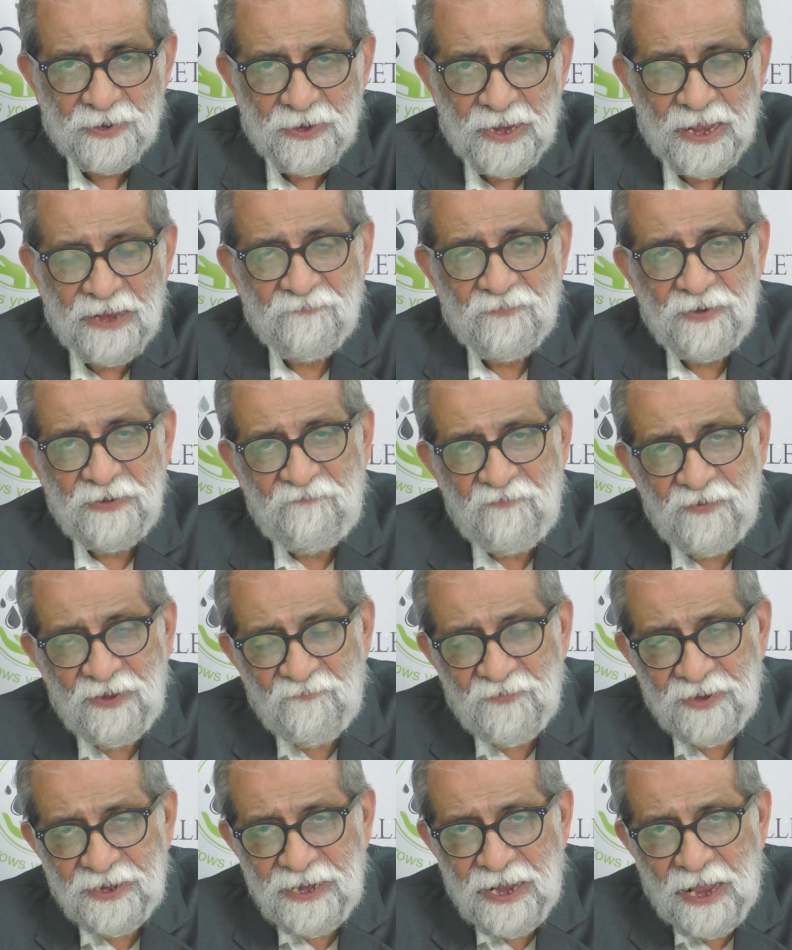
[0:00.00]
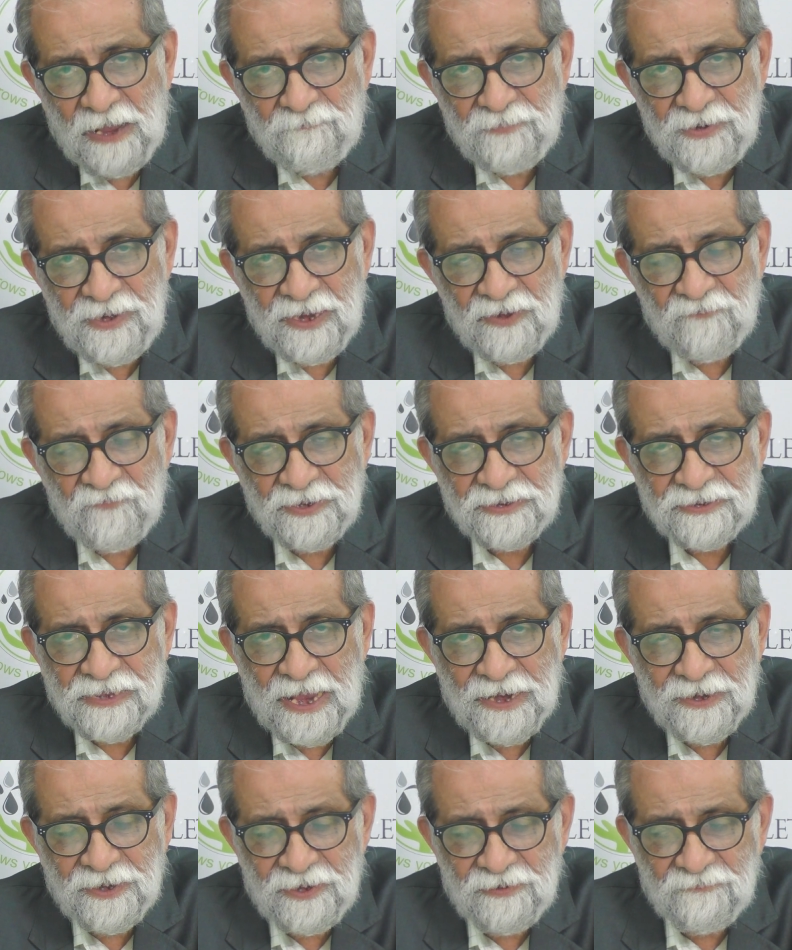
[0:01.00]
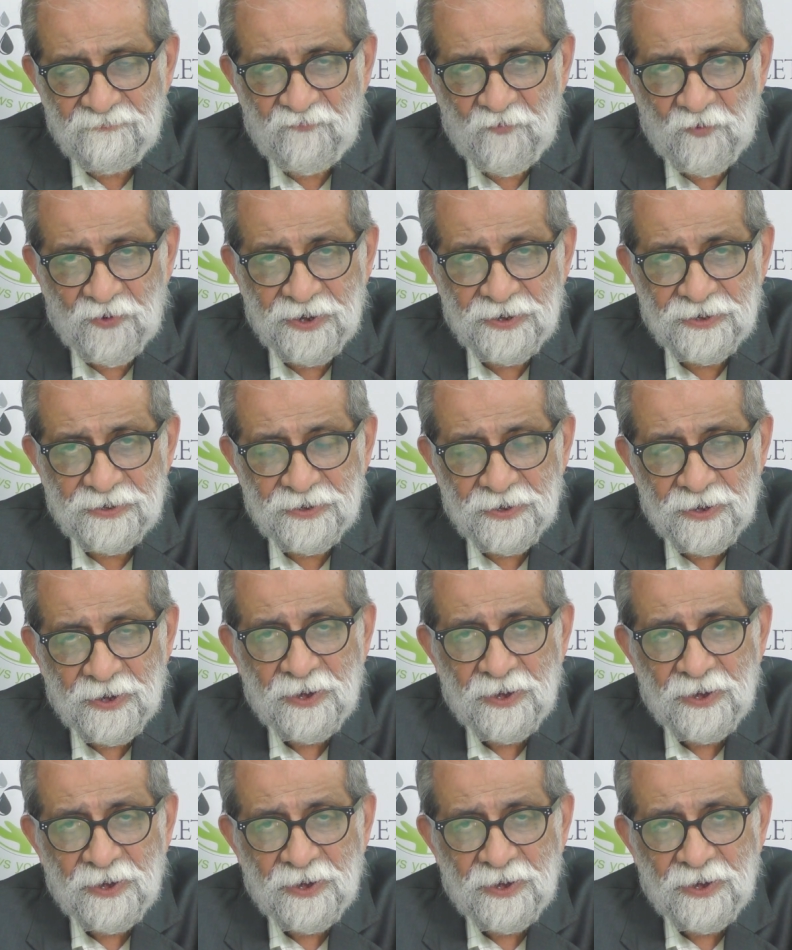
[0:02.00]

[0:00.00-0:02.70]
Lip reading: And we feel very happy and we thank him for it.